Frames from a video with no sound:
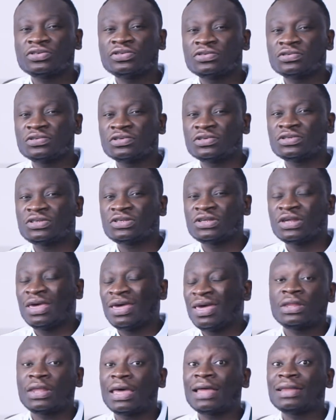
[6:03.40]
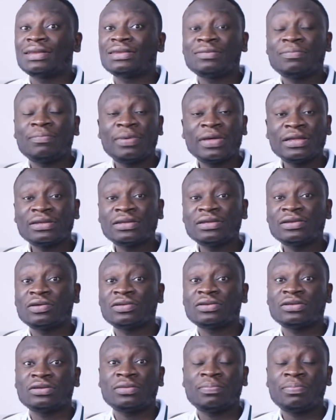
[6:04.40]
students. And depending on
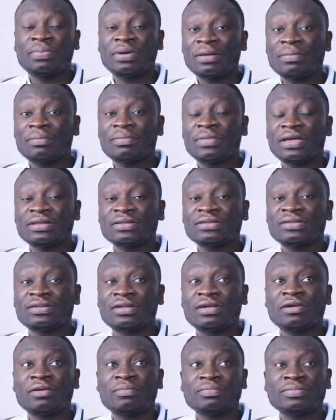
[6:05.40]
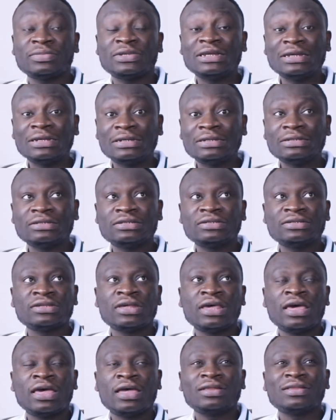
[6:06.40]
the department's needs,
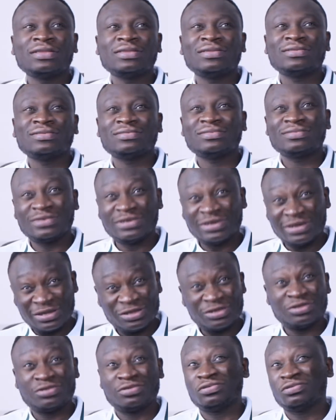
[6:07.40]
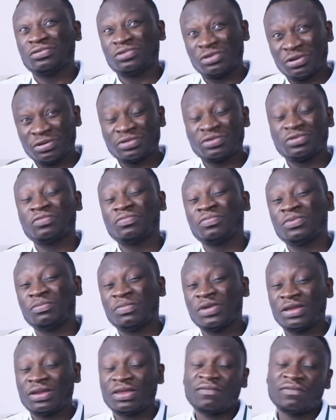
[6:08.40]
it could also be
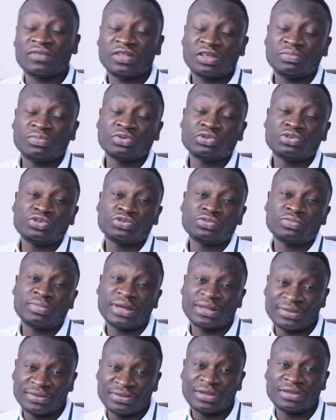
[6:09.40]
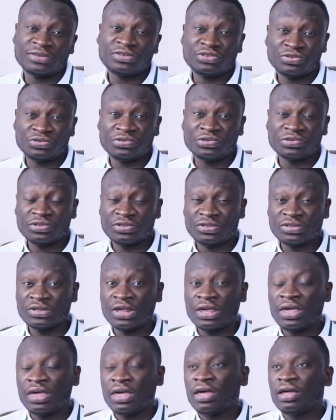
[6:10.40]
made available to master students.
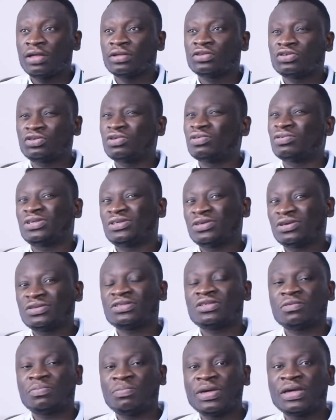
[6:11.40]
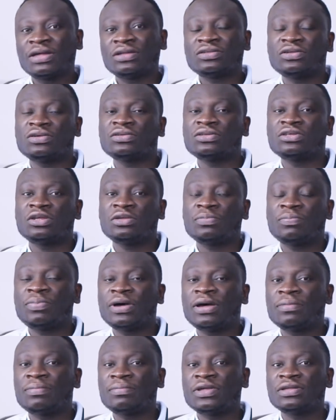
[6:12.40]
So it just depends on the
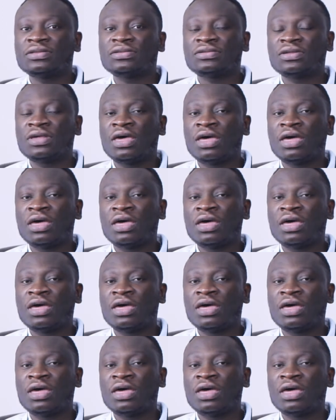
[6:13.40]
department,